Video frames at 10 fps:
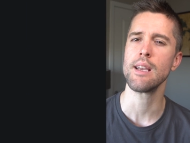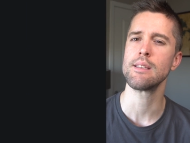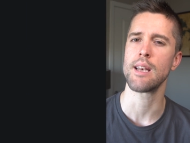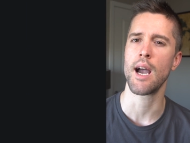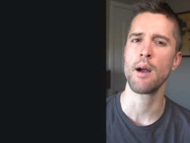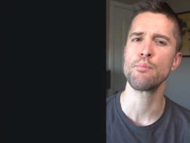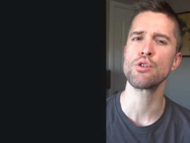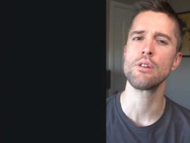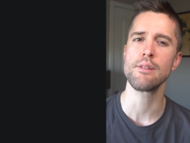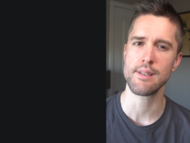takes an
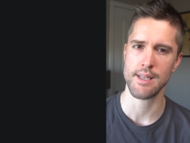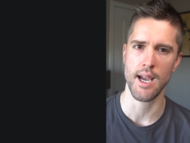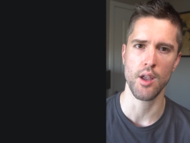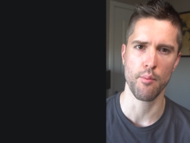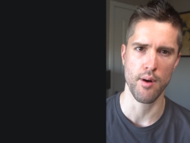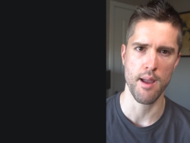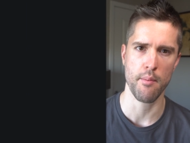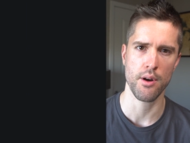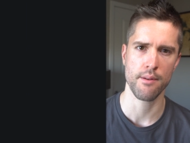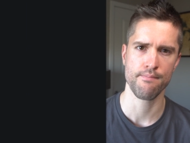optional style
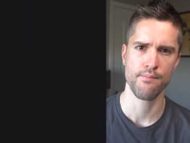parameter,